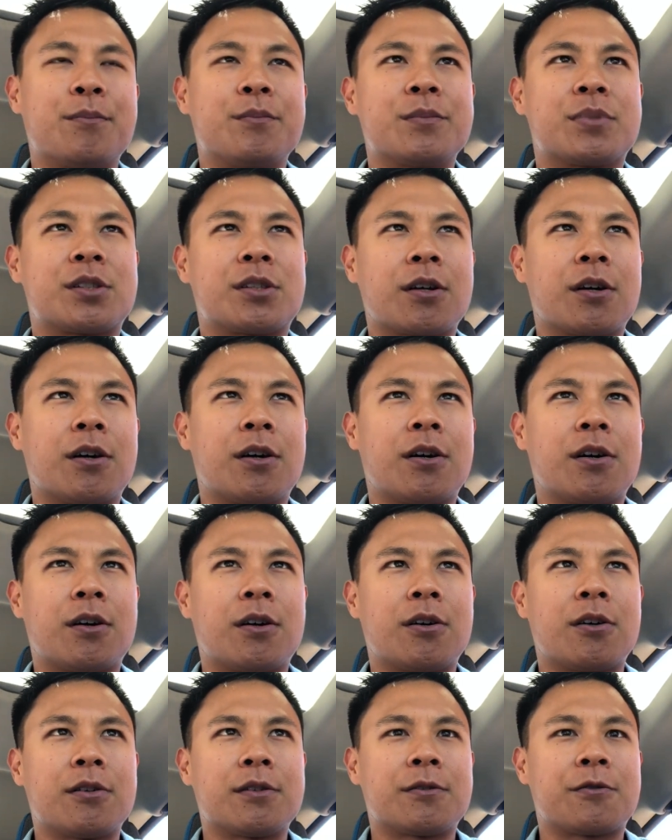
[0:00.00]

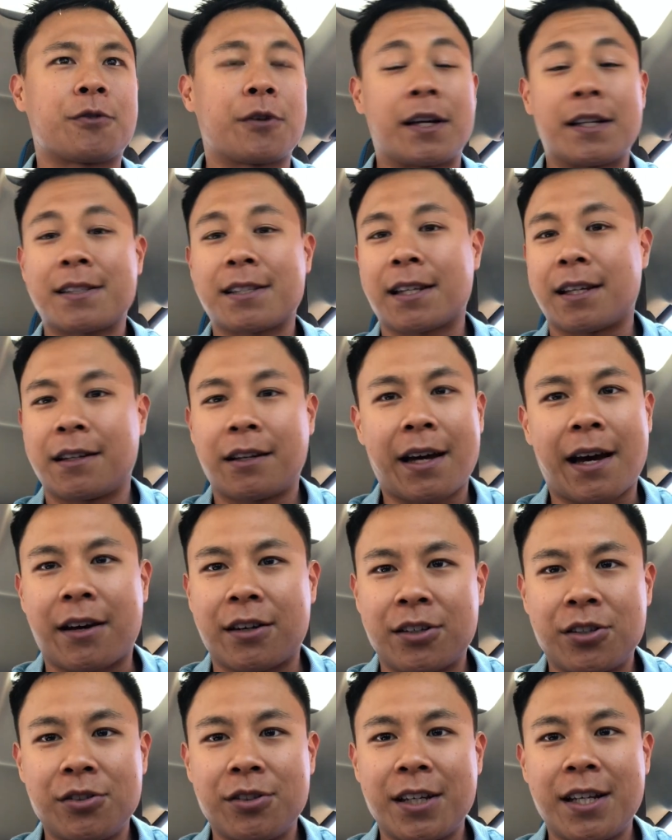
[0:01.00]
So for insulin, yeah,
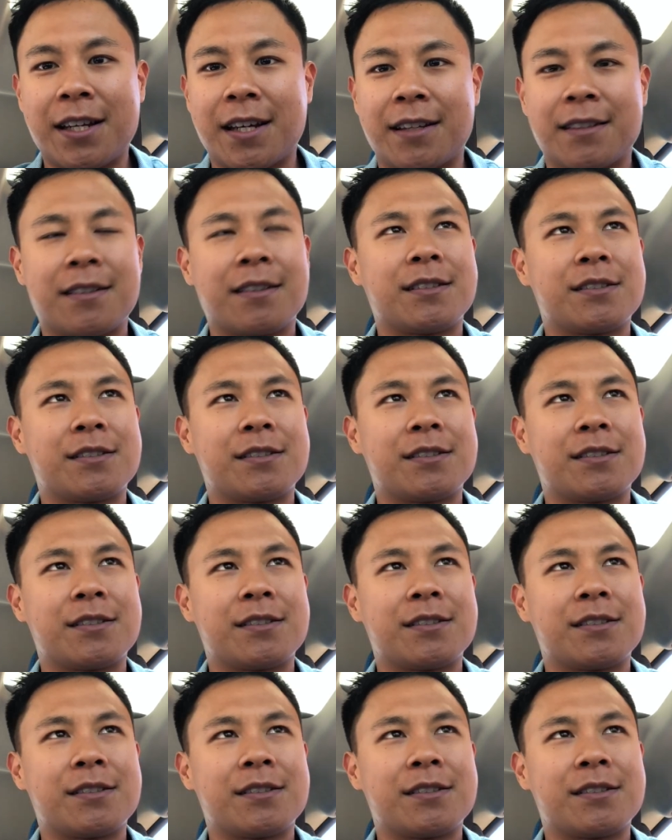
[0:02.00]
you need it.